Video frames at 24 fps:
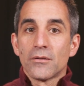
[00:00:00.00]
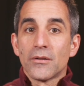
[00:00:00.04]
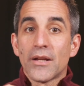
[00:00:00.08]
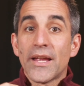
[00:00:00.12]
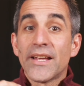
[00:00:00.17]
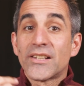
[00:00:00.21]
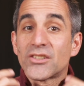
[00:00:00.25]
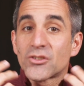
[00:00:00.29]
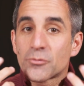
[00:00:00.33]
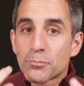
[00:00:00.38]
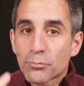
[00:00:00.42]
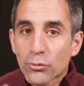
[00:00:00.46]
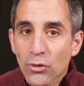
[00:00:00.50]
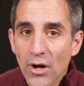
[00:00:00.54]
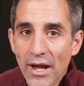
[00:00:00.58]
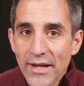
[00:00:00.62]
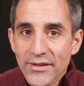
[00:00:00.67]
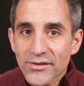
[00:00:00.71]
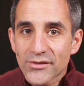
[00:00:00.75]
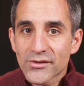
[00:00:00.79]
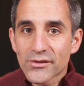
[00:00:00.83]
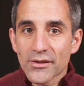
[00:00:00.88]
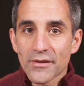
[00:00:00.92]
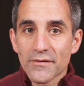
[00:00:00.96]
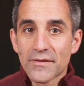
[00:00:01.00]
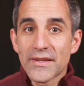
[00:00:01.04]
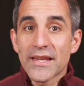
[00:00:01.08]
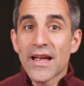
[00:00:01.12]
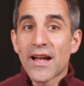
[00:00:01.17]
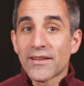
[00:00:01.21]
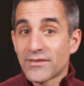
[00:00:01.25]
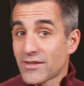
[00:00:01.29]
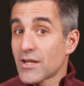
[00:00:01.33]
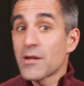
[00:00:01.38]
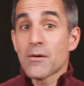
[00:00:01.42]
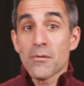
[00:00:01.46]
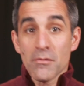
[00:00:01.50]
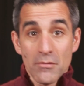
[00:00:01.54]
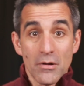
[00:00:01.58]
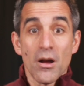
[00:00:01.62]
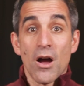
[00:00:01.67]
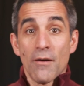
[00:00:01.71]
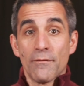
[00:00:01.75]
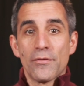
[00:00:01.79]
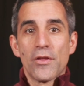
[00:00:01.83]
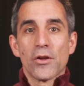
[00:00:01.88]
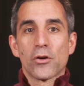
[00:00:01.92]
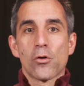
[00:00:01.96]
expressed the idea
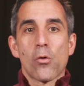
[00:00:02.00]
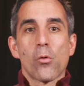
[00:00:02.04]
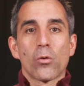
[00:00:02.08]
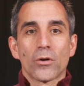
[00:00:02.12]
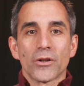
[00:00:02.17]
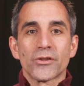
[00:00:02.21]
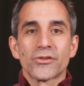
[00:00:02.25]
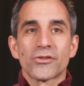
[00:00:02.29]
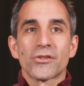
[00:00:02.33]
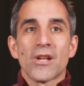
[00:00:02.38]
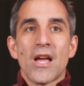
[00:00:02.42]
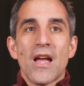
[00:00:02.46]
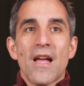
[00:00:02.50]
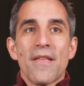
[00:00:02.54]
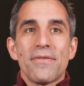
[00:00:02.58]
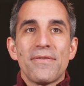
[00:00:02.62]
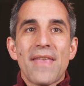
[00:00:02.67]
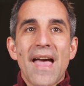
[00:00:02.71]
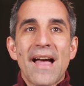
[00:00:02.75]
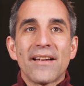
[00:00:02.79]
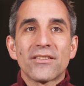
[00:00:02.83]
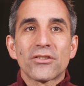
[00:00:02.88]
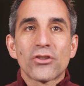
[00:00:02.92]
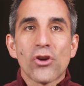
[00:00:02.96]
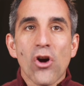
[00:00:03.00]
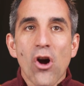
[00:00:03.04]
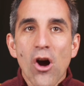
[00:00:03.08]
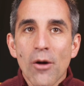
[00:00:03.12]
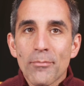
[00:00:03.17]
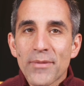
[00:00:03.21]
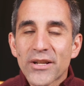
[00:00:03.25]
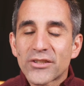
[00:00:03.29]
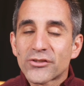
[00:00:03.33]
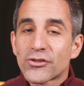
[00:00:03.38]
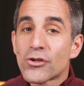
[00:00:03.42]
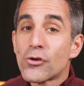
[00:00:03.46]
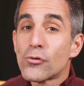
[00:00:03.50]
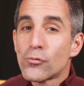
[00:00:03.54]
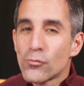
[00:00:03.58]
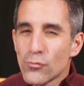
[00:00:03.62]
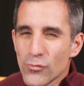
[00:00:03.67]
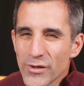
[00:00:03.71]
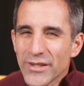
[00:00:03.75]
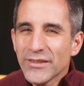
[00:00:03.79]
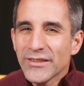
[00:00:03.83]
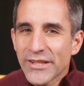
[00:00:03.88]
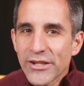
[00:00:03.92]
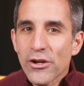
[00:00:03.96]
of the courts that comics
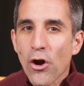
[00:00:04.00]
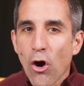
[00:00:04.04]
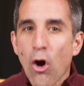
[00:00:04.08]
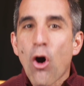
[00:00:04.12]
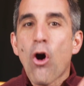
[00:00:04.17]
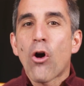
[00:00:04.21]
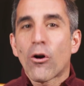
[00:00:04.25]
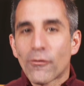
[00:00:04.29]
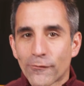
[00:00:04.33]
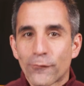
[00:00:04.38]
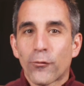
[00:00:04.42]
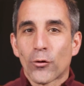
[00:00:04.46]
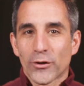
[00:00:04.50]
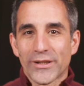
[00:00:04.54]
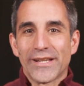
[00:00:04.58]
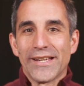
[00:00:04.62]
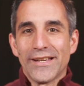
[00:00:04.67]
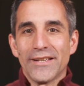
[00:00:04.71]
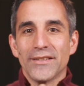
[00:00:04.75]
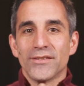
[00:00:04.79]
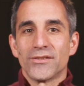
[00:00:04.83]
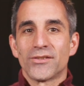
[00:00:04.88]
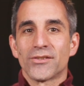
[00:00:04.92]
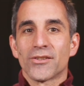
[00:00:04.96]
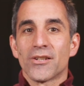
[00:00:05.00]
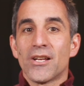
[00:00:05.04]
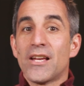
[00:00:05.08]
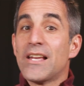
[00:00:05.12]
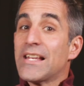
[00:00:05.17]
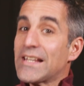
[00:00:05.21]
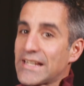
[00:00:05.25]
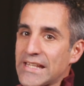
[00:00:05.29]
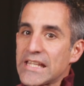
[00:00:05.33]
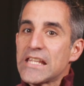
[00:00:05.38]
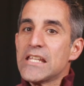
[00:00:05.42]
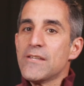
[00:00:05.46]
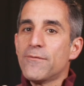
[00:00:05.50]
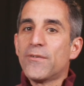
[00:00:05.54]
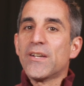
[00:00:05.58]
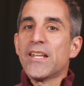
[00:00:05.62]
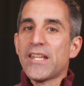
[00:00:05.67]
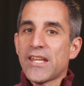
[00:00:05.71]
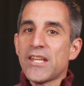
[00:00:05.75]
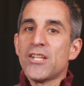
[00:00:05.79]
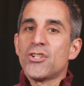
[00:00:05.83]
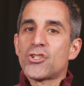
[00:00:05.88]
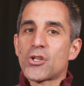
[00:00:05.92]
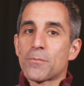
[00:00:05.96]
really are for kids, even
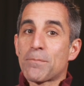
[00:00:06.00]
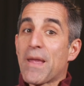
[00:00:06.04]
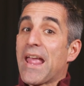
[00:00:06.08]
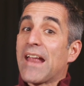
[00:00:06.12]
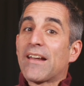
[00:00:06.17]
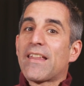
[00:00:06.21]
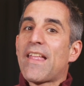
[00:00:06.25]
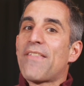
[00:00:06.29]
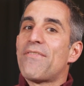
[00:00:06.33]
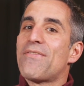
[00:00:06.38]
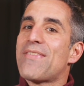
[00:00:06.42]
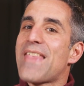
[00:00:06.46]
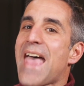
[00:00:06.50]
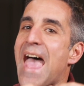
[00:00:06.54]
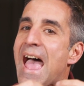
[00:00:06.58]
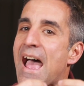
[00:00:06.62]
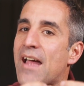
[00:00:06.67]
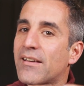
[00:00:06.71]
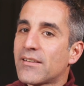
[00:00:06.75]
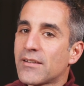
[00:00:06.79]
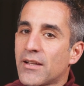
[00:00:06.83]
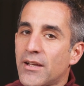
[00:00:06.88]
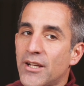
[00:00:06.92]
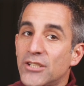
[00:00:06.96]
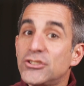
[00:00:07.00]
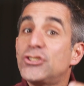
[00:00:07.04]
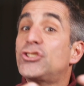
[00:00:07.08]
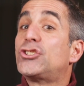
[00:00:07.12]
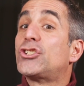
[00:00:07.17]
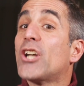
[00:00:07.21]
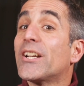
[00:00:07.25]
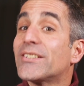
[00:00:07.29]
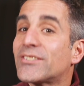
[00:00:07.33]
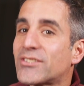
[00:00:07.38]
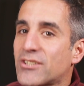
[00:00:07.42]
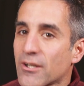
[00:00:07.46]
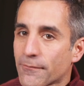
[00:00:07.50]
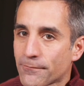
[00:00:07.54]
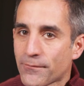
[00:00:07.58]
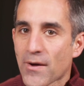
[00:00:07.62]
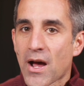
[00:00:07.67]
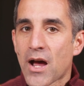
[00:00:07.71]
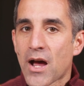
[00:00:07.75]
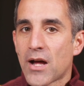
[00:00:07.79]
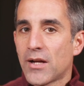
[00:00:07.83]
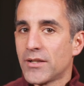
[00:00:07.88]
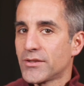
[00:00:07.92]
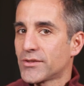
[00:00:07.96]
in Japan, and that
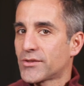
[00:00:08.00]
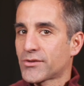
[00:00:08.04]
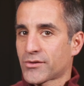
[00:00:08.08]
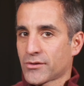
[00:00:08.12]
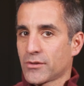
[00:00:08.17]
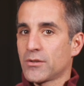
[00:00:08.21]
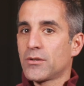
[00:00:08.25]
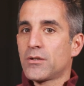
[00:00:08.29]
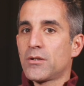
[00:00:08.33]
justifies